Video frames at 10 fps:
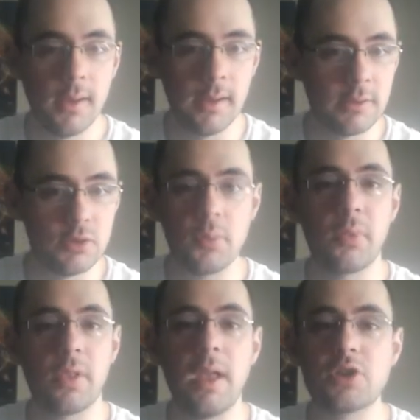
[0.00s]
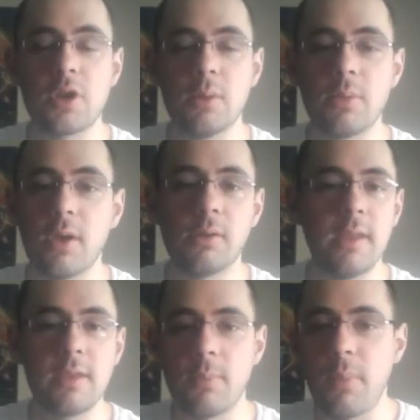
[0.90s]
And Triple H comes out.
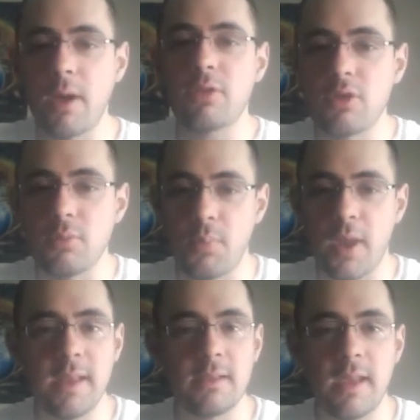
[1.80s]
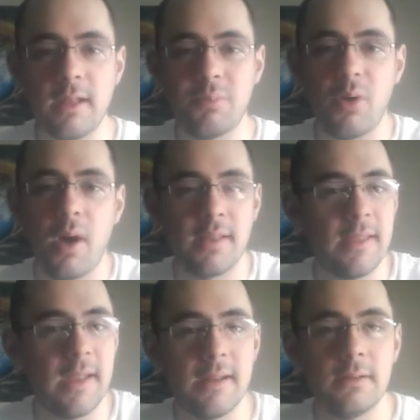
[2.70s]
He's about to pin Daniel Bryan,
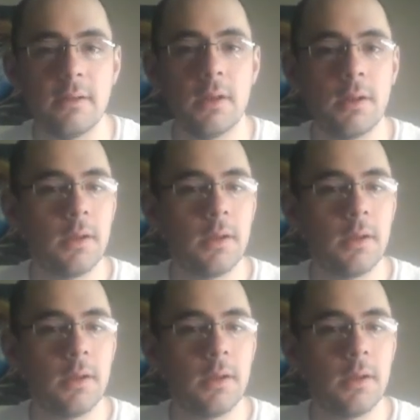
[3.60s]
and then